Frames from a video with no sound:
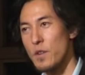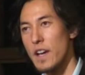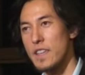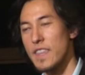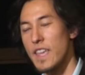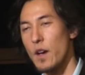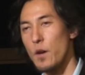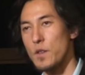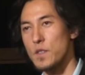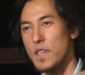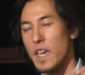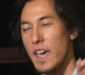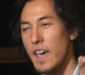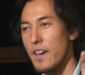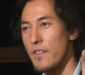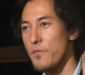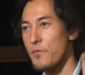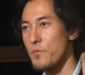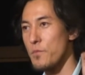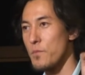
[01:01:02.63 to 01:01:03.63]
right now is
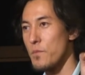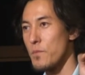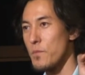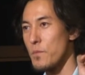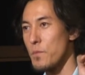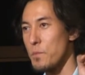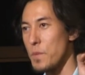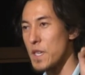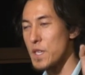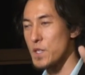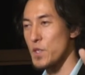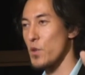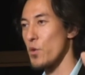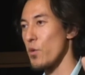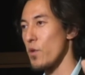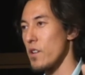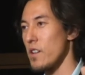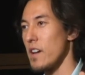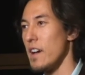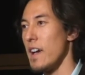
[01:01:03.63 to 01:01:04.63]
half Peace
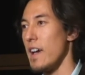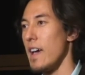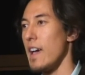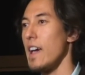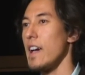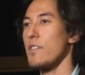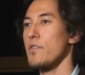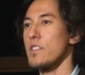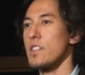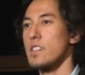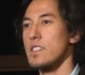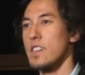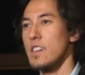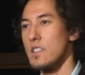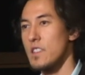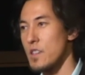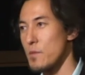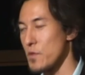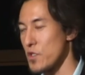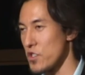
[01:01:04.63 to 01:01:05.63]
Corps, half
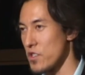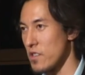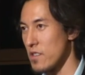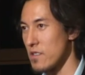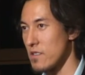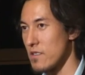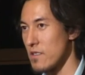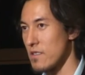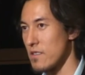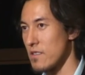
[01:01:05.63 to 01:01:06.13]
killing machine.